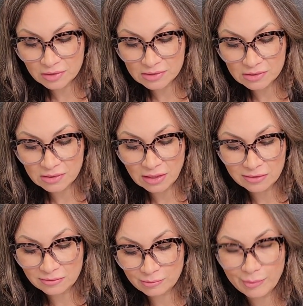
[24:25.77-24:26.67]

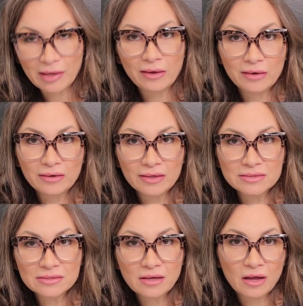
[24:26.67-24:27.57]
needle, but
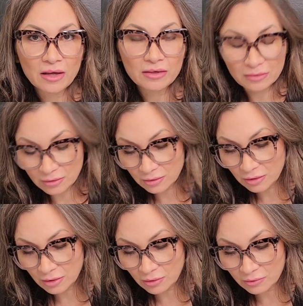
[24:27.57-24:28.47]
it's not,
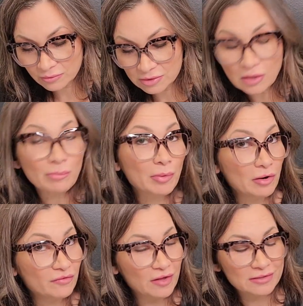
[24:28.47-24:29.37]
it's not
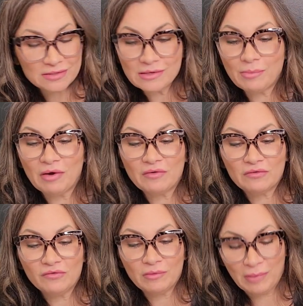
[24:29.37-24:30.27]
perfect. It's not perfect
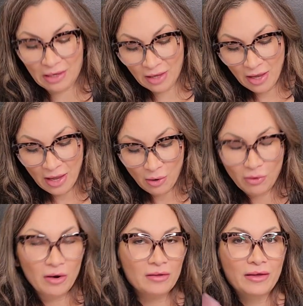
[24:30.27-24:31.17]
for me.
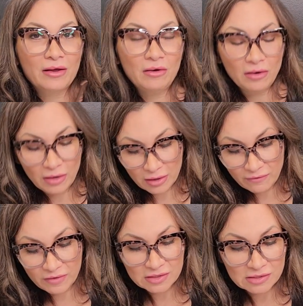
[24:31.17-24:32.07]
Or like, oh, I
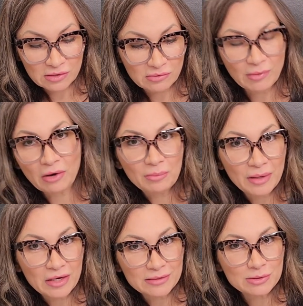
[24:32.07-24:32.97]
love this new
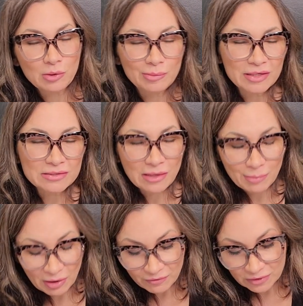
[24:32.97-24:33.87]
microblading tool, but it's not
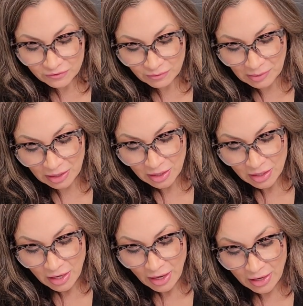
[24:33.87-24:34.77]
perfect for me.
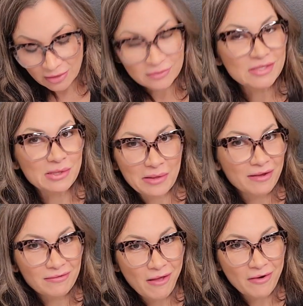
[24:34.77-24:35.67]
And so like
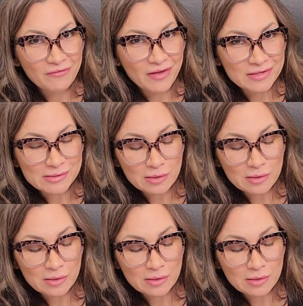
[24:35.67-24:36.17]
a lot of us,